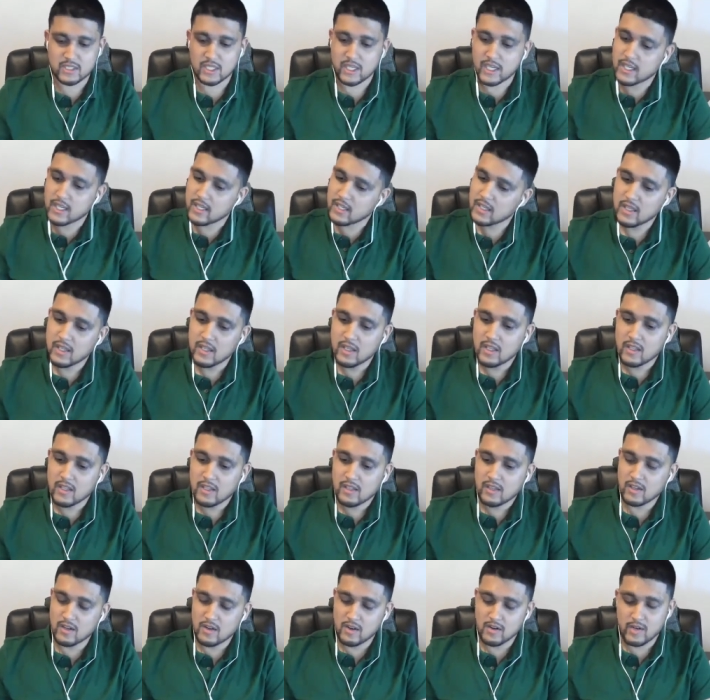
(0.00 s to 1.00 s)
like,
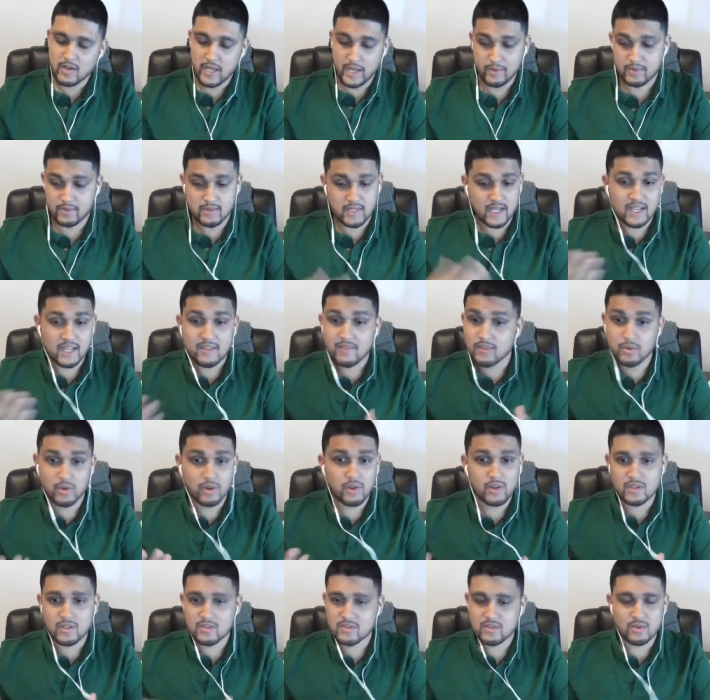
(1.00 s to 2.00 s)
you know, I was not even
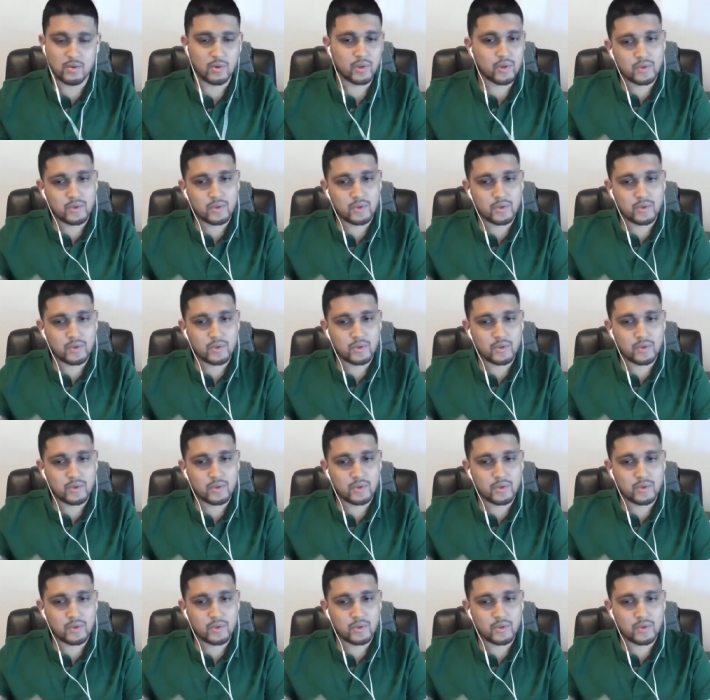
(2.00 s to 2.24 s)
doing good in school.